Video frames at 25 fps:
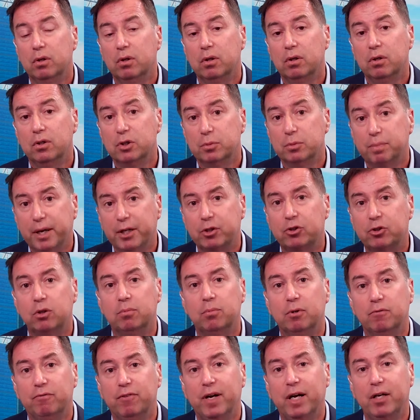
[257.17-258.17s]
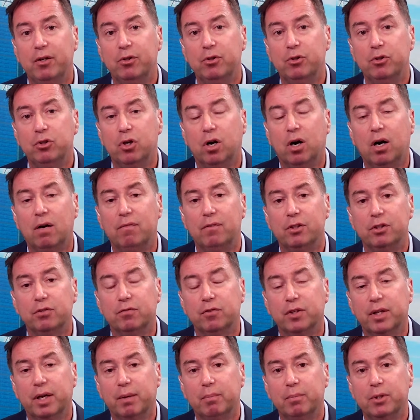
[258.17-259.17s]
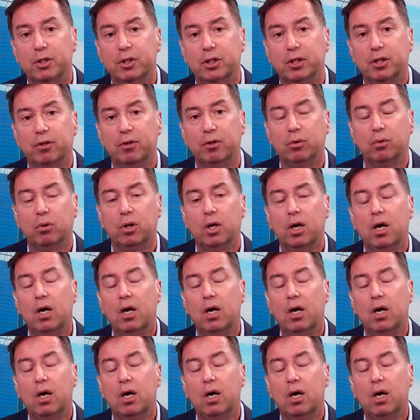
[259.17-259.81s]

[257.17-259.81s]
spectrum of value drivers for that material.